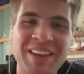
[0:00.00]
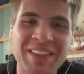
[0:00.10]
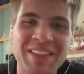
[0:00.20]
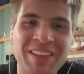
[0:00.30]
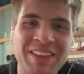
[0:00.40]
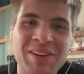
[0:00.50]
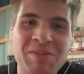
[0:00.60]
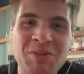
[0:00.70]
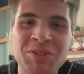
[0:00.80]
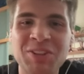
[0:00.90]
And uh,
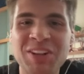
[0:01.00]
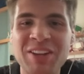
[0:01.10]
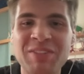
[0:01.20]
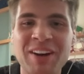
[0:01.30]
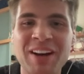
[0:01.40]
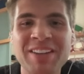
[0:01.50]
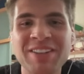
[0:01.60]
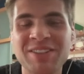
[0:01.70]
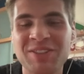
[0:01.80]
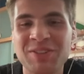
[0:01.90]
what's your
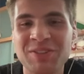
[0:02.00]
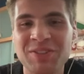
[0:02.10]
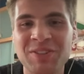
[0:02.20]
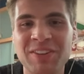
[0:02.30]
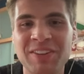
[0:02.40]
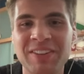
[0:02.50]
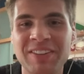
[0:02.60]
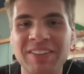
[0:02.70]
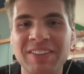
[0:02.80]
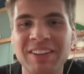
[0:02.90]
advice to
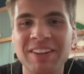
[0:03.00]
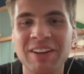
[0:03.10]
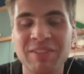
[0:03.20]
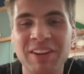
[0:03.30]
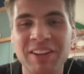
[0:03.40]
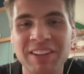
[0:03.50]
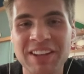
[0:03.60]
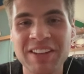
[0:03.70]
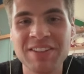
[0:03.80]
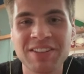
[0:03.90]
African
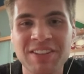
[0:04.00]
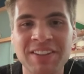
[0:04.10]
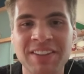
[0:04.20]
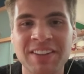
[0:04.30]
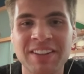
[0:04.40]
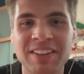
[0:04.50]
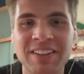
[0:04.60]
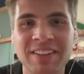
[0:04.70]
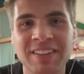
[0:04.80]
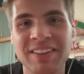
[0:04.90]
kids that are
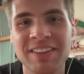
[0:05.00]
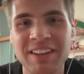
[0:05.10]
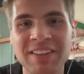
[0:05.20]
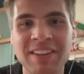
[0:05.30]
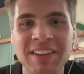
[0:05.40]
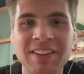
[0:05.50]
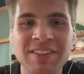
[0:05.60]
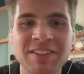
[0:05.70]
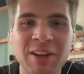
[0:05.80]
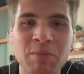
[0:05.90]
uh, getting
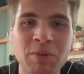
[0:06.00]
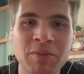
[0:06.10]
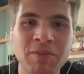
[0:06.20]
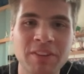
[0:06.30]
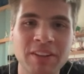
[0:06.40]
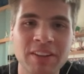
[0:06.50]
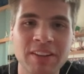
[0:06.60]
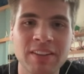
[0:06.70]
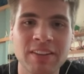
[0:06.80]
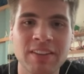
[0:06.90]
this type of
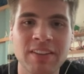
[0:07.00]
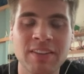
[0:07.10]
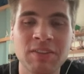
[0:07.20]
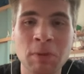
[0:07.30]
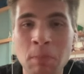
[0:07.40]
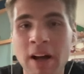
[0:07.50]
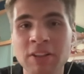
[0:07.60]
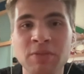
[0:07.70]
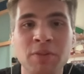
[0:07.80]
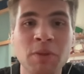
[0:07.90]
uh,
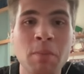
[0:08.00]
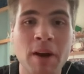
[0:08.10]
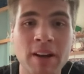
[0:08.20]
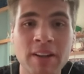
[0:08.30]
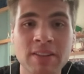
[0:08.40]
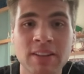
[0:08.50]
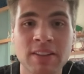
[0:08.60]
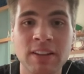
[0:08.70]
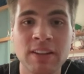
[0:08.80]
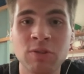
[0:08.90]
demands from the parents
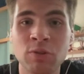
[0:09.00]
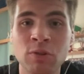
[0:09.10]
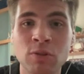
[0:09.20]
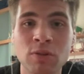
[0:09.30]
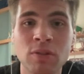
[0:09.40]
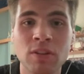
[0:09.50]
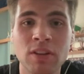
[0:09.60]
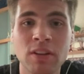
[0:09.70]
that they need to do